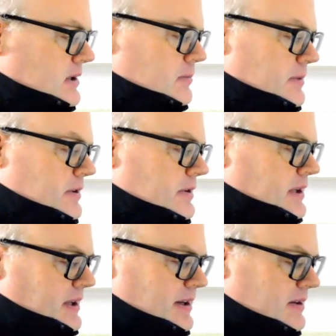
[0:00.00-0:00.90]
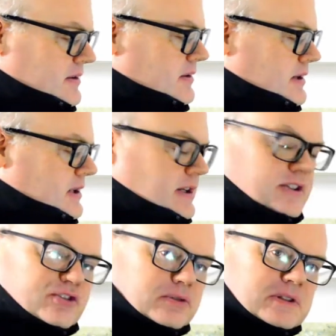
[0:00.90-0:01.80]
but look,
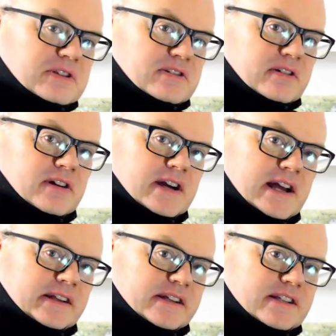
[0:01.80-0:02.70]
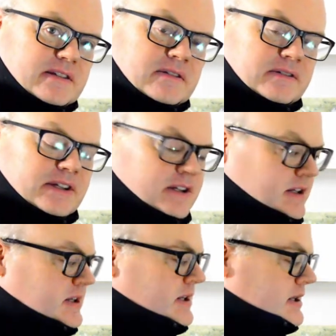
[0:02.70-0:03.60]
it's Norton Star Atlas.
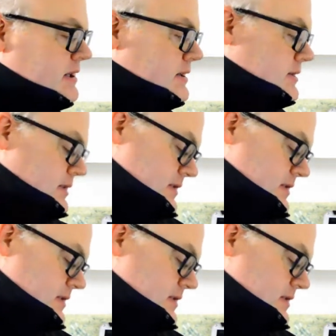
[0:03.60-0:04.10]
And